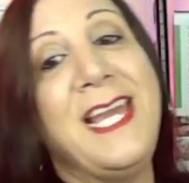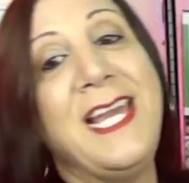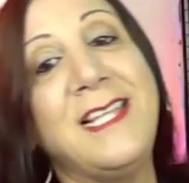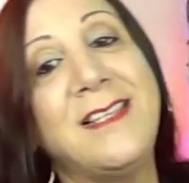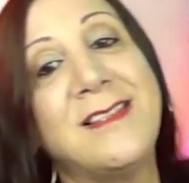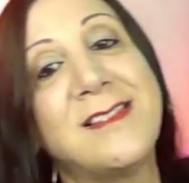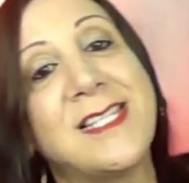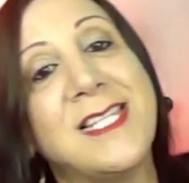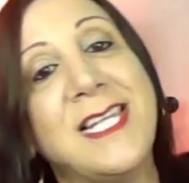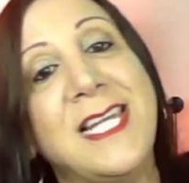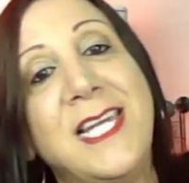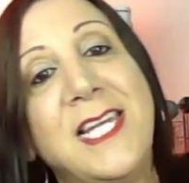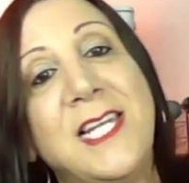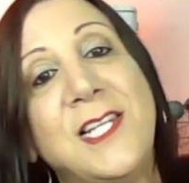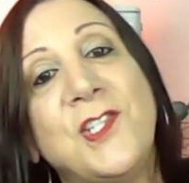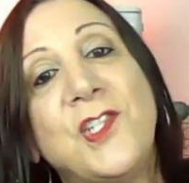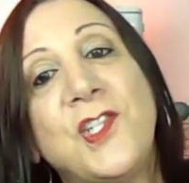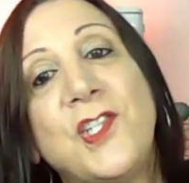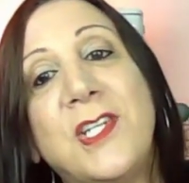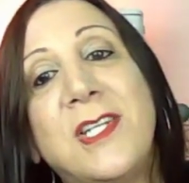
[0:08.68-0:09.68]
eighths
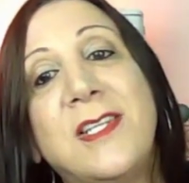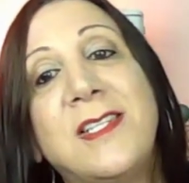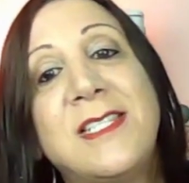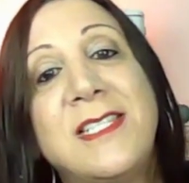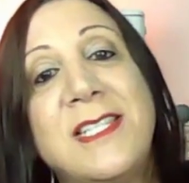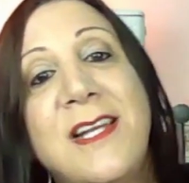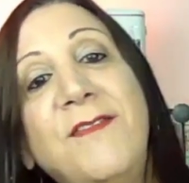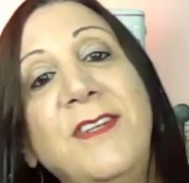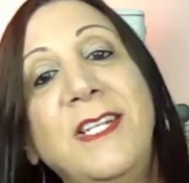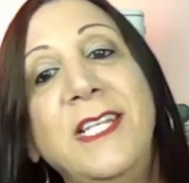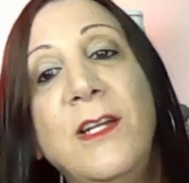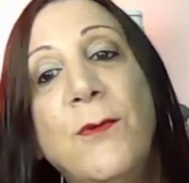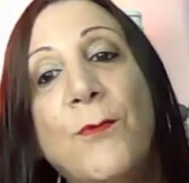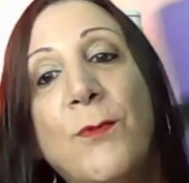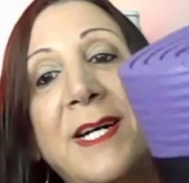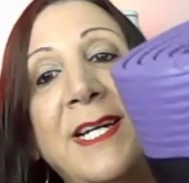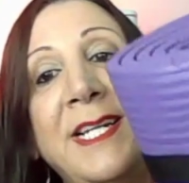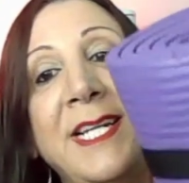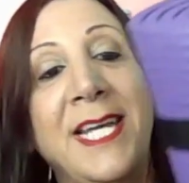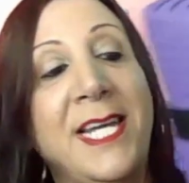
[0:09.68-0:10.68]
inch,
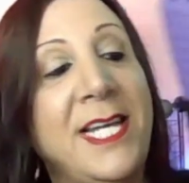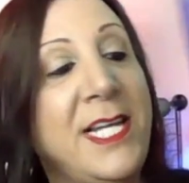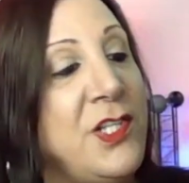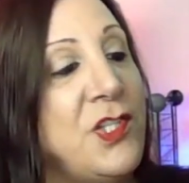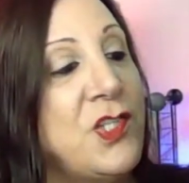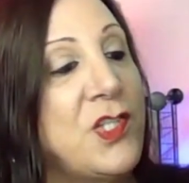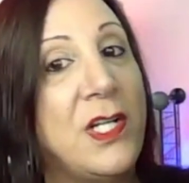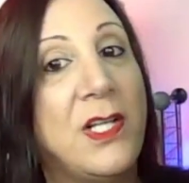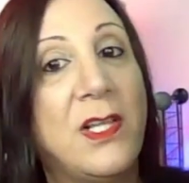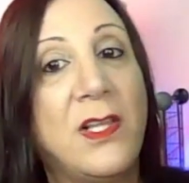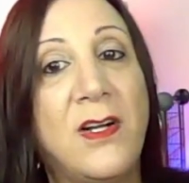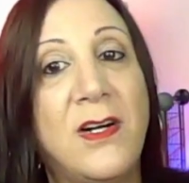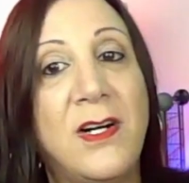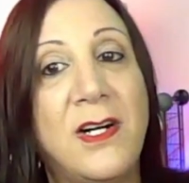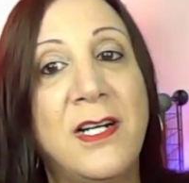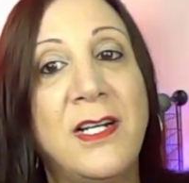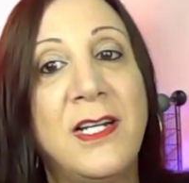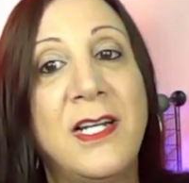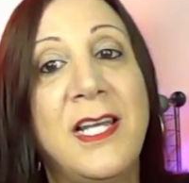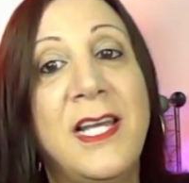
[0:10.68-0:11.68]
seventy-one inch
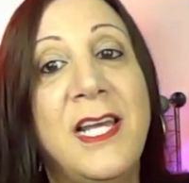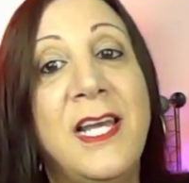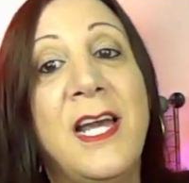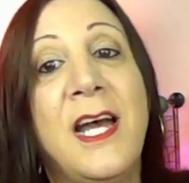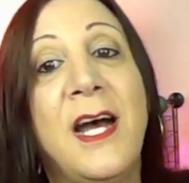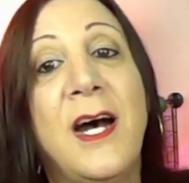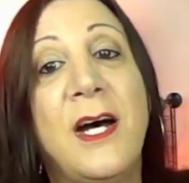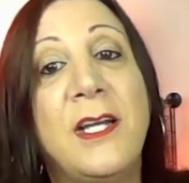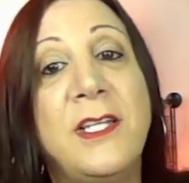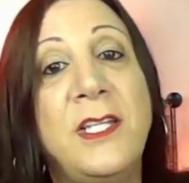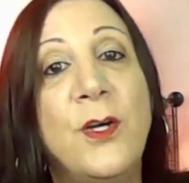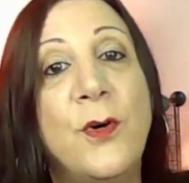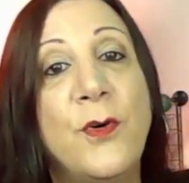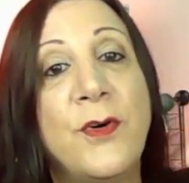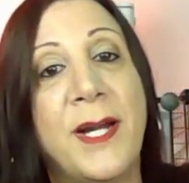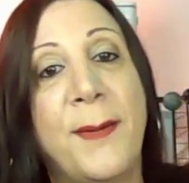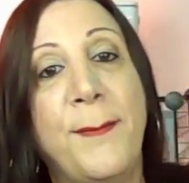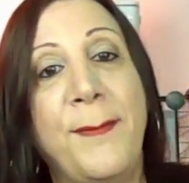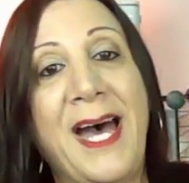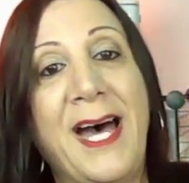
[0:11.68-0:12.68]
long
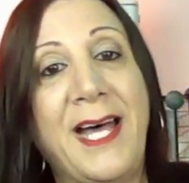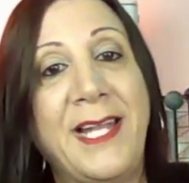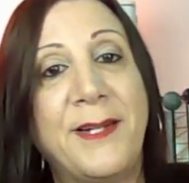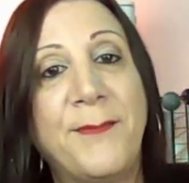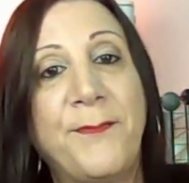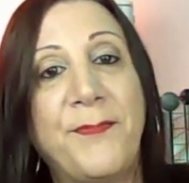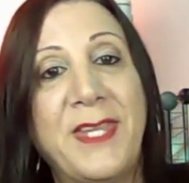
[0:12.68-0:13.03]
yoga mat.